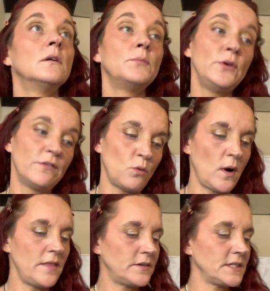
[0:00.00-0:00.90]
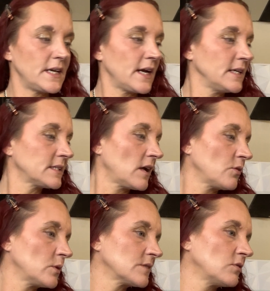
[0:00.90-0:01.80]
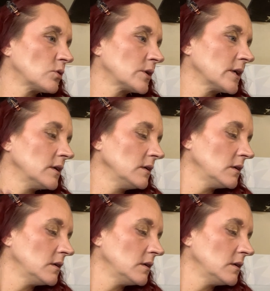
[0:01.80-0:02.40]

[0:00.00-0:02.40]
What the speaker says: Beautiful weather today in Southwest Florida.